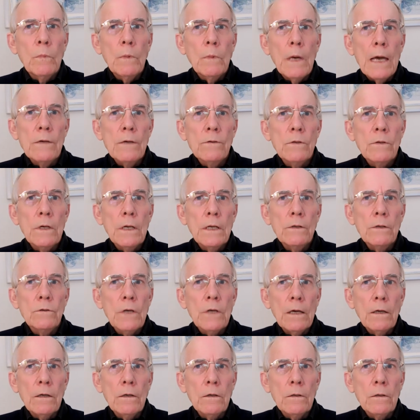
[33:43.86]
as an
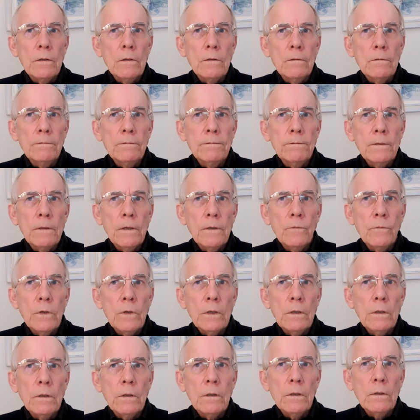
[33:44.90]
executive, and I
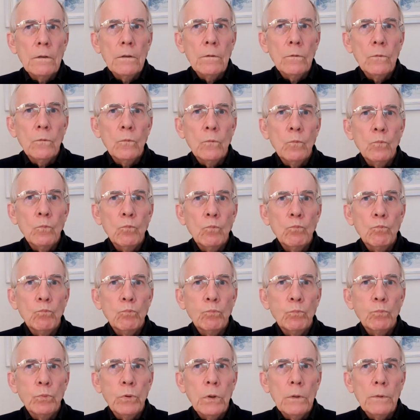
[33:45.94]
think you'd
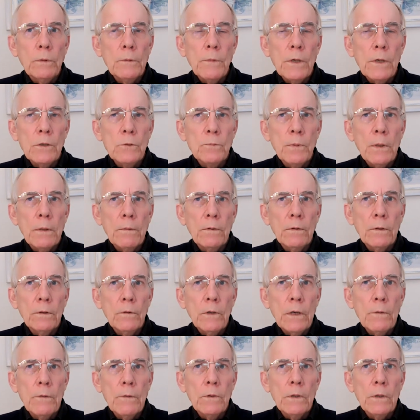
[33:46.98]
probably most people would
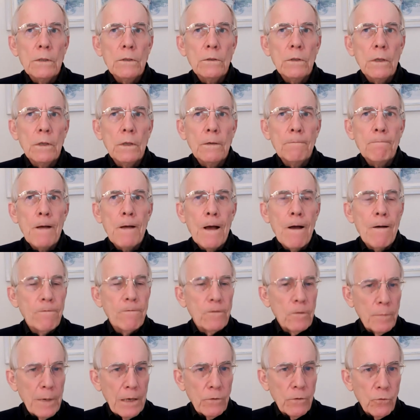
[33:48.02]
agree with this, that
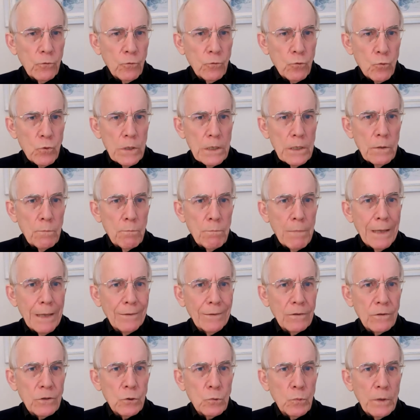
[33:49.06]
after about 3
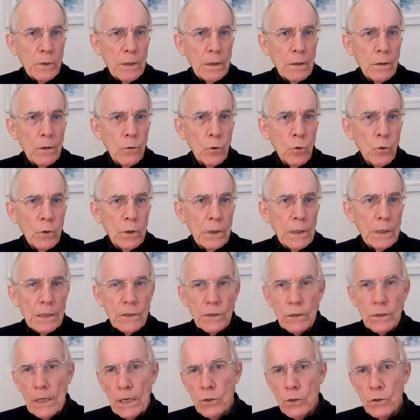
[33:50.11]
months within an
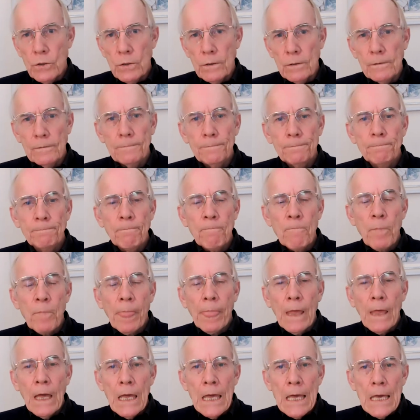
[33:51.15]
organization,
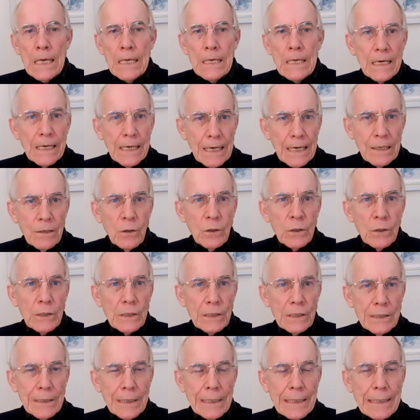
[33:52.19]
you cannot
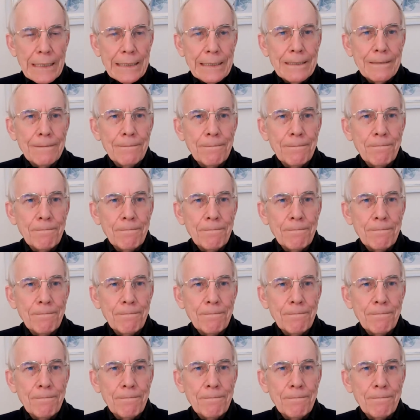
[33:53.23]
see it